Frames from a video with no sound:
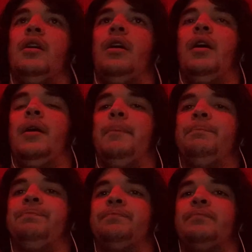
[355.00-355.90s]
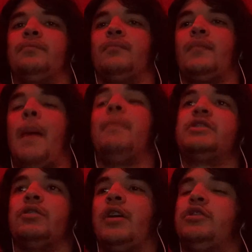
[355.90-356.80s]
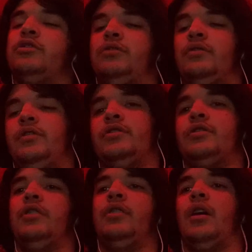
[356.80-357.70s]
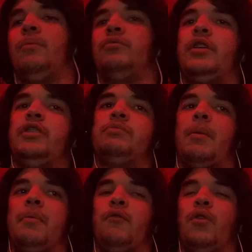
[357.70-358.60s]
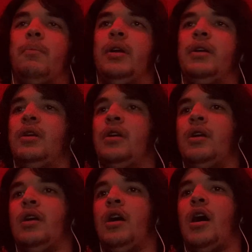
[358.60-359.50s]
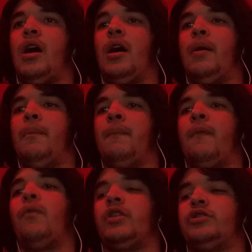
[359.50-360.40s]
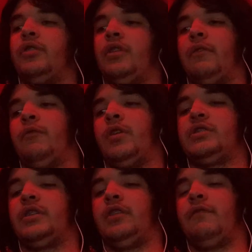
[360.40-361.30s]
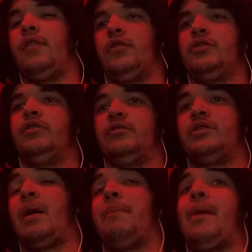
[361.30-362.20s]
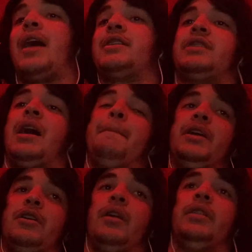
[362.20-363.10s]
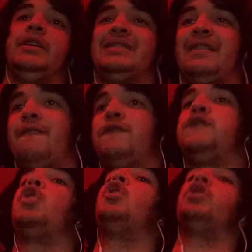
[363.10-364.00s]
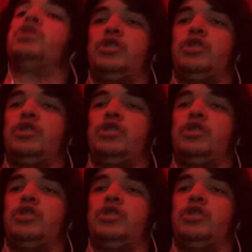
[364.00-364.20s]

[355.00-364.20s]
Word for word: Um, I mean, still, I should used to um, trying to use proper form, but um, when I show you the when I send in the photos, so you'll see my back has gotten bigger at least for